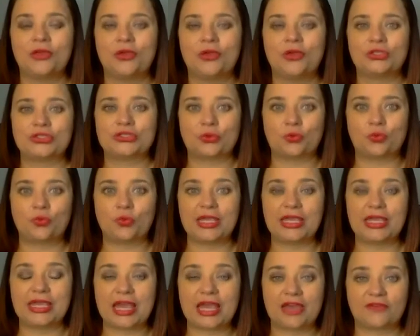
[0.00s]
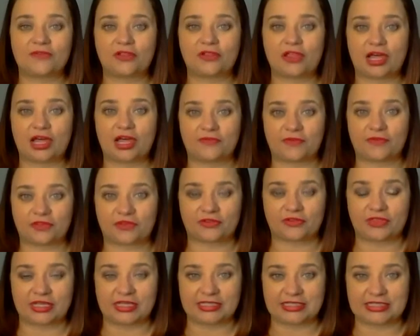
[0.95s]
So we have a lot of other
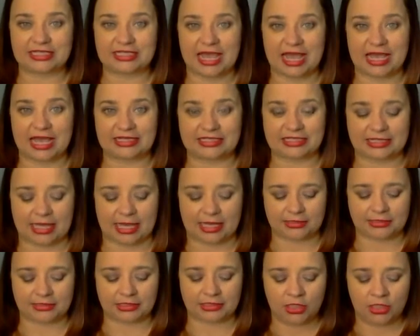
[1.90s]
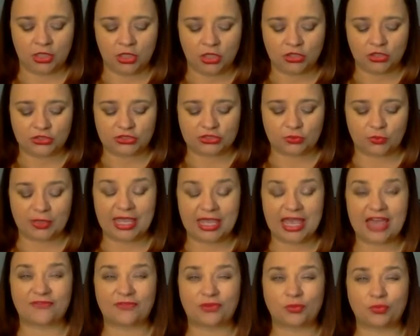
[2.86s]
things to add to that. So we
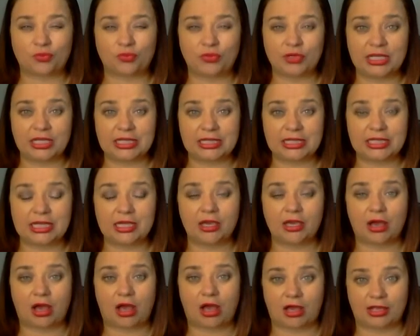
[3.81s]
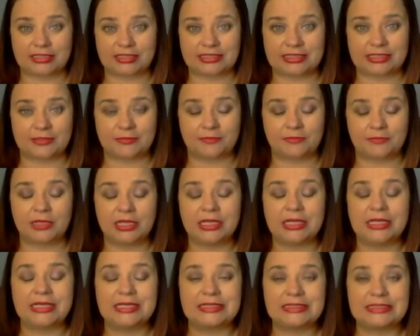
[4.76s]
have a really awesome
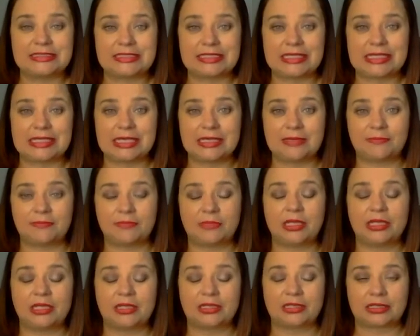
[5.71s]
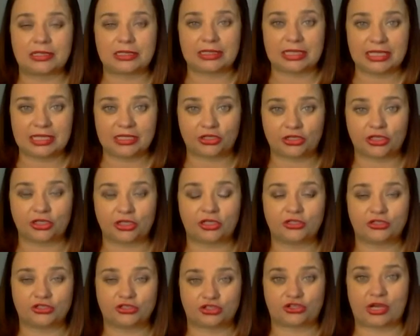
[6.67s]
team
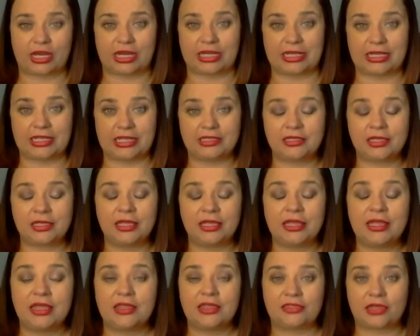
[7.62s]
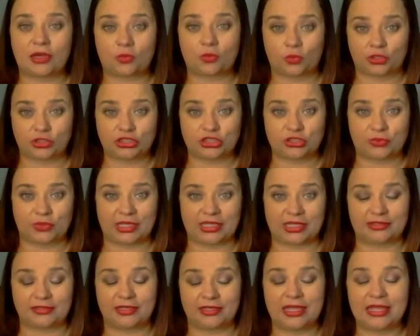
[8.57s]
leader training that we're
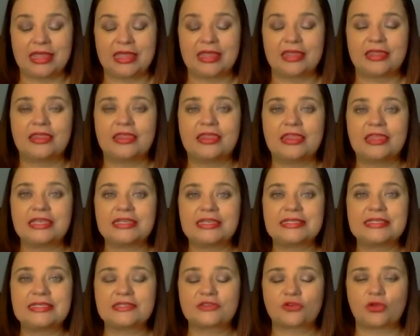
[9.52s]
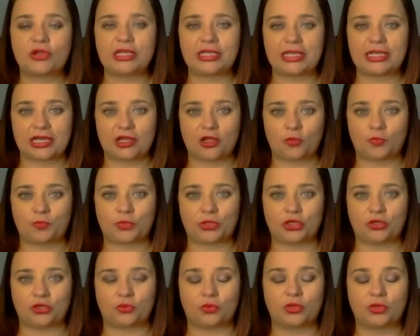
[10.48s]
doing. This is going to help
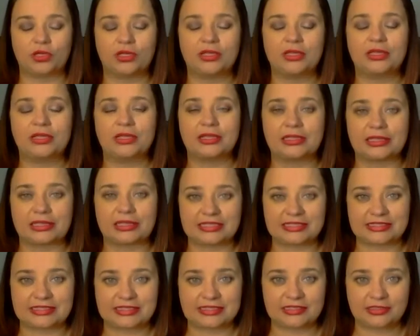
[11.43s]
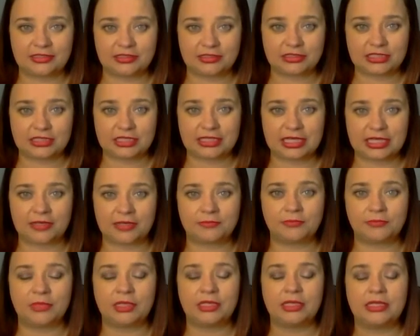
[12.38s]
you listen to them,